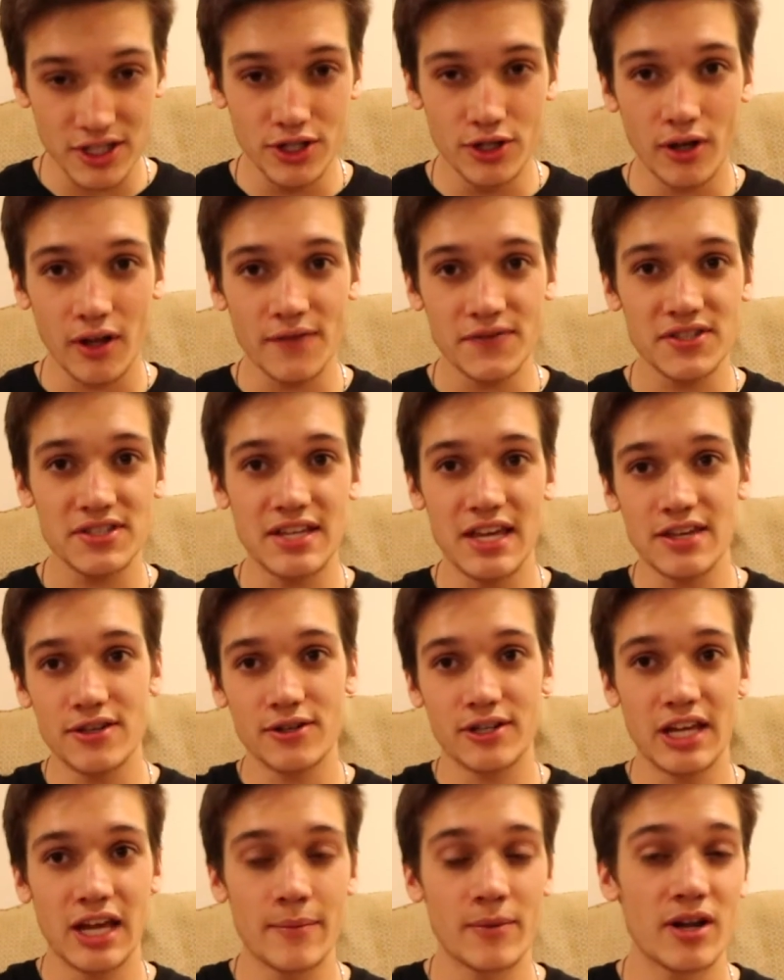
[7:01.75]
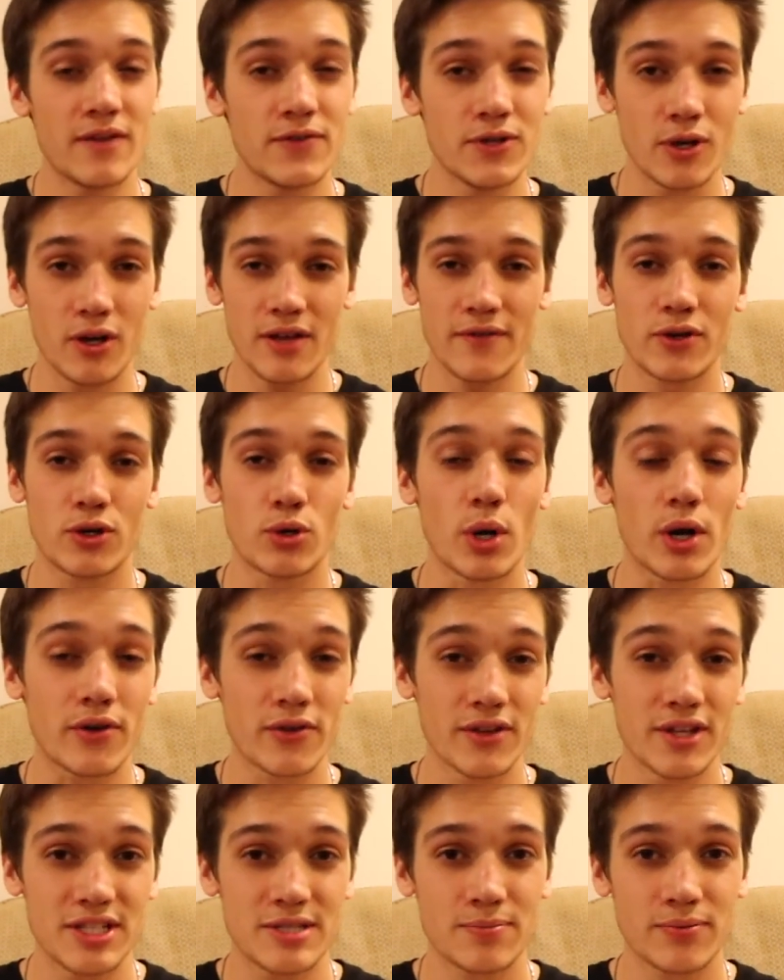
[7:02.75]
you'll have to take your camera, if you don't have a quick
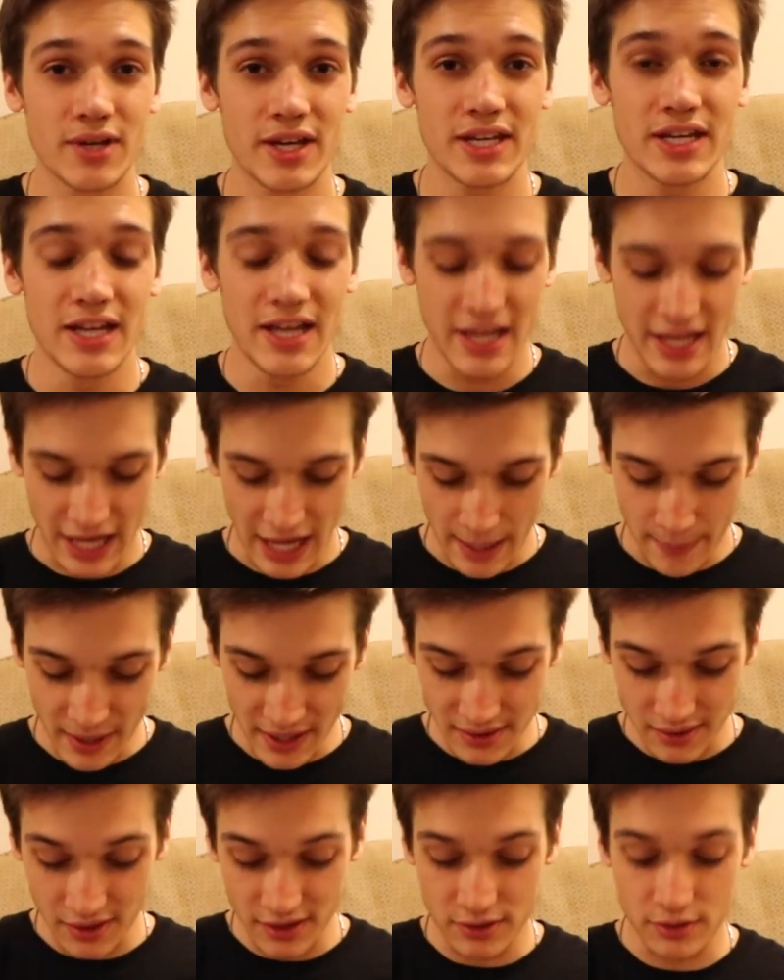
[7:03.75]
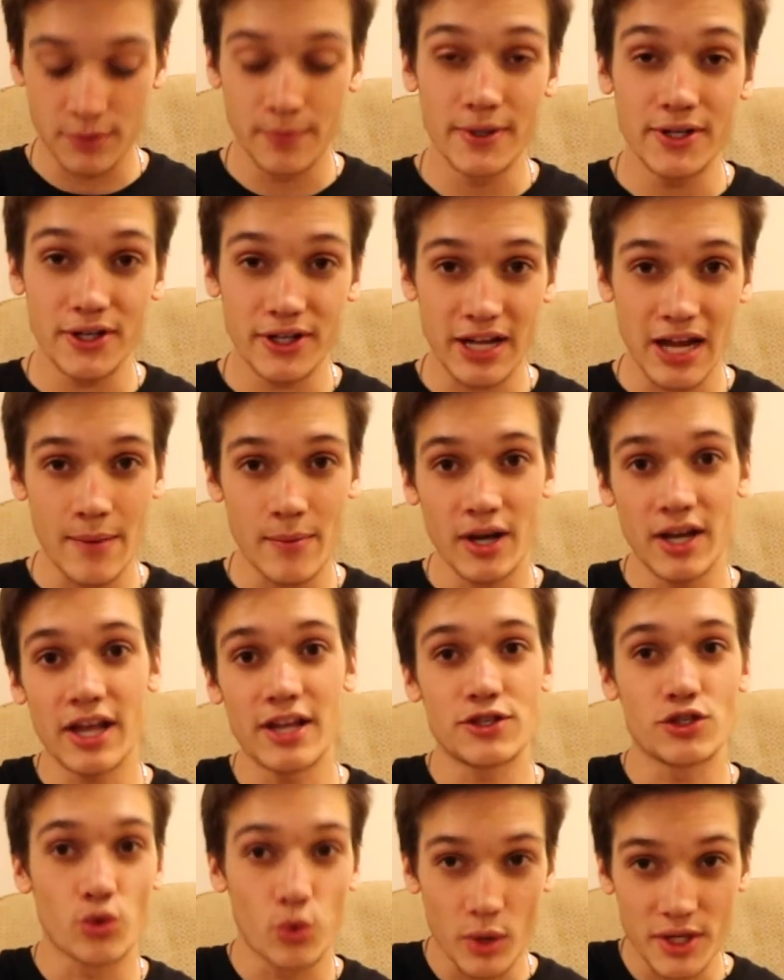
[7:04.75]
release plate, and basically to put your camera on
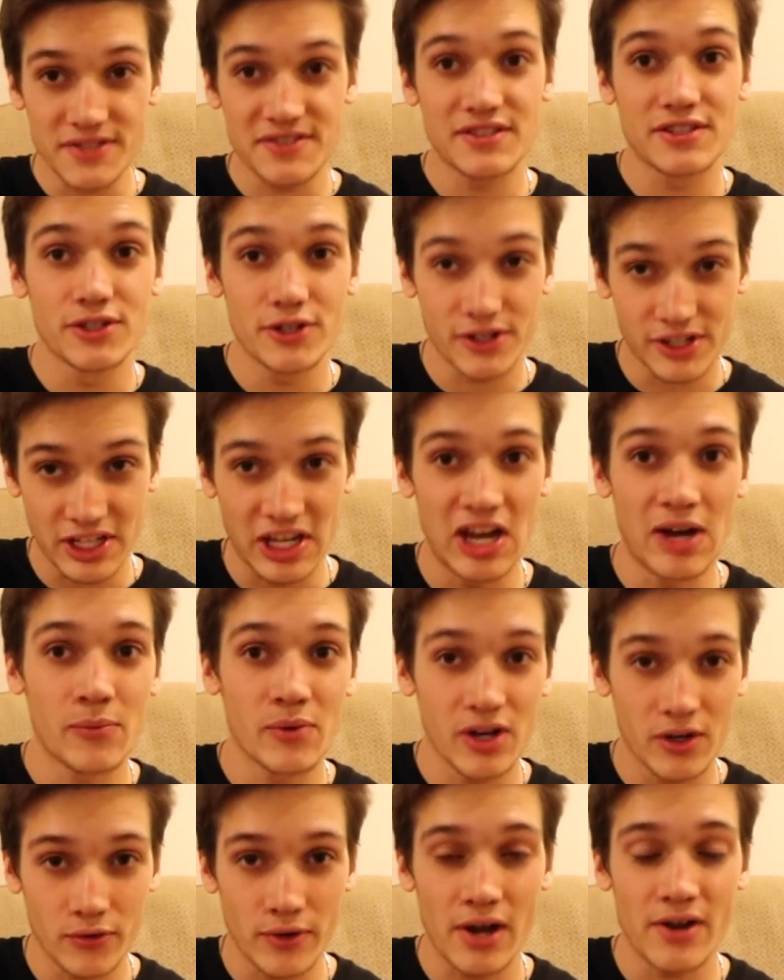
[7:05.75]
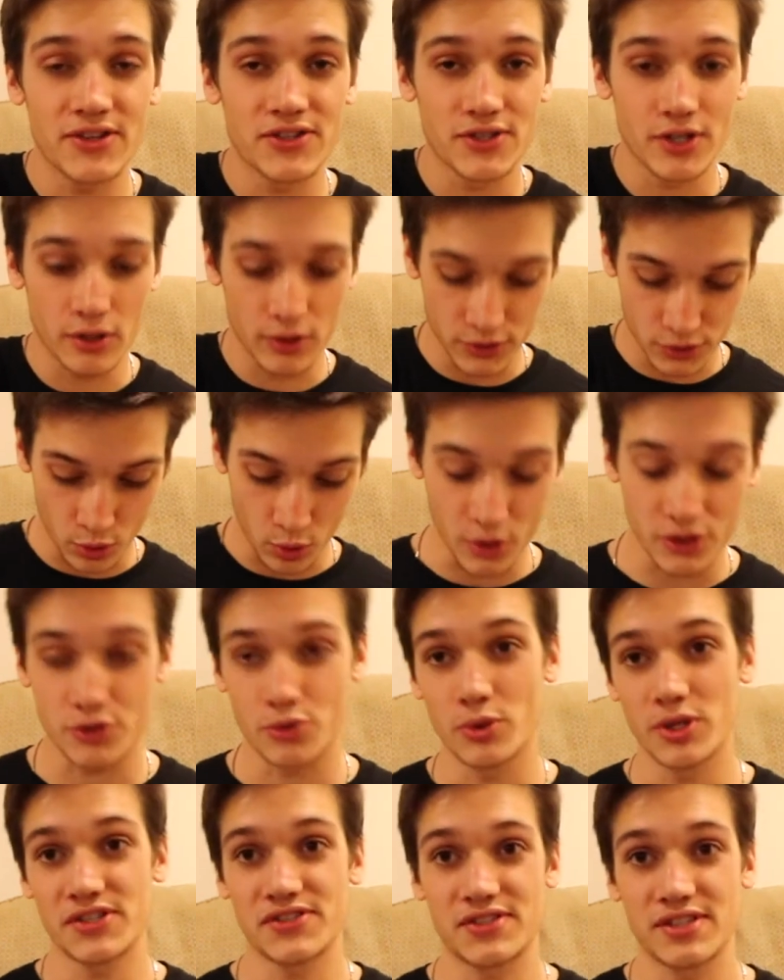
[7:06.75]
and twist your camera around in circles, or
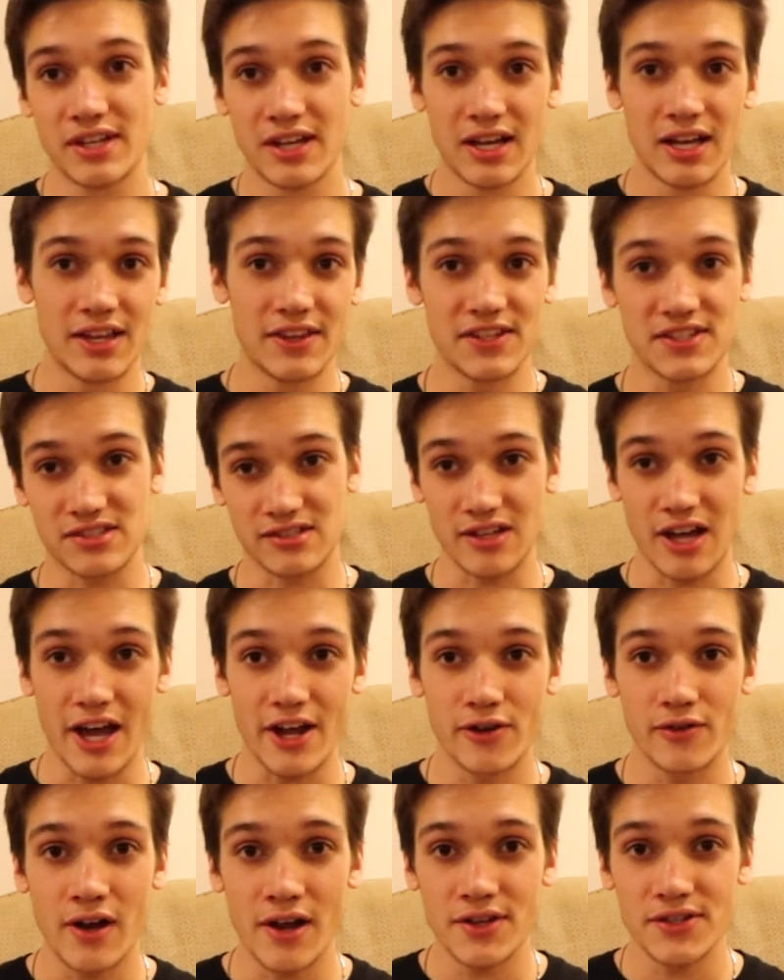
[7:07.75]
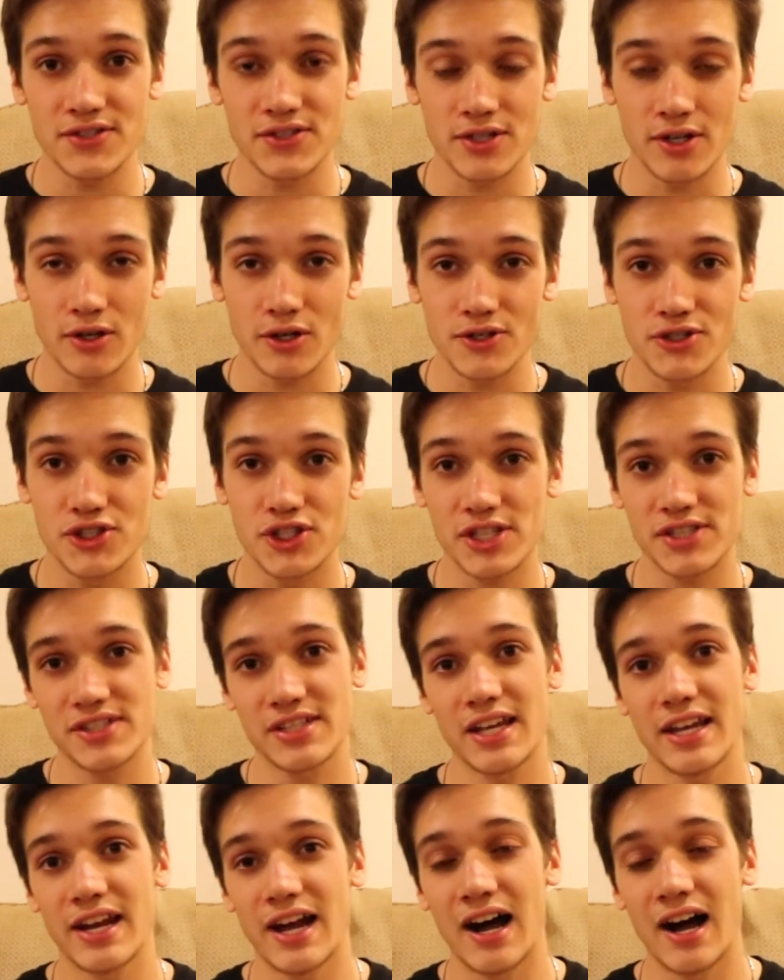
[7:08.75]
twist the slider around in circles just to
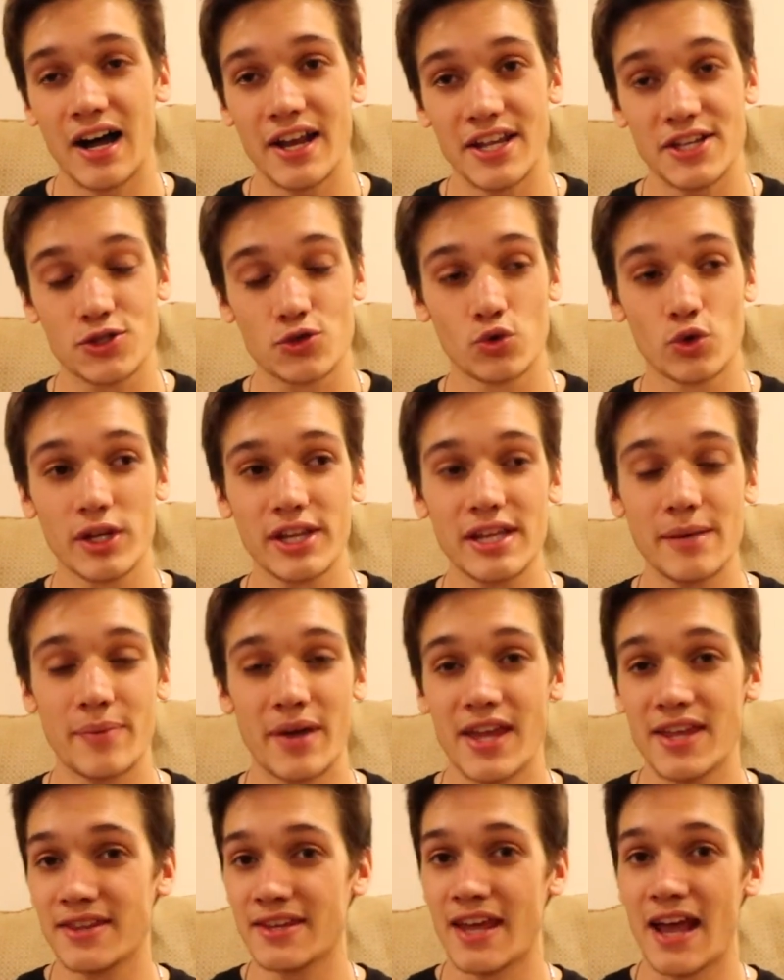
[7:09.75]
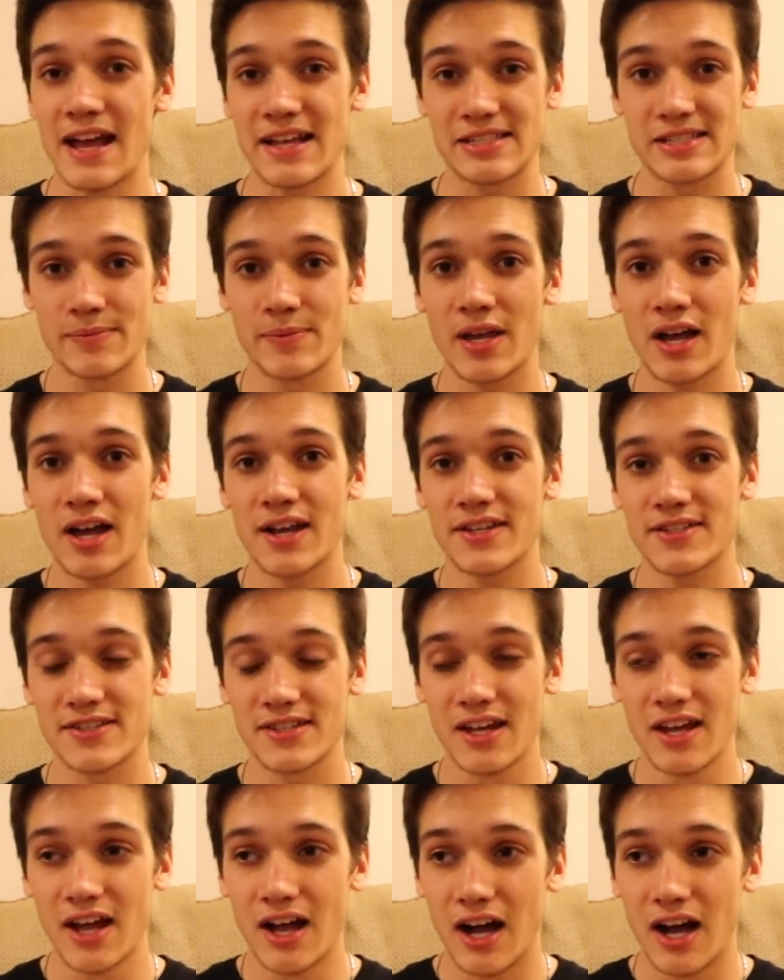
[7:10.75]
get it on. It's really a pain in the ass, to be honest.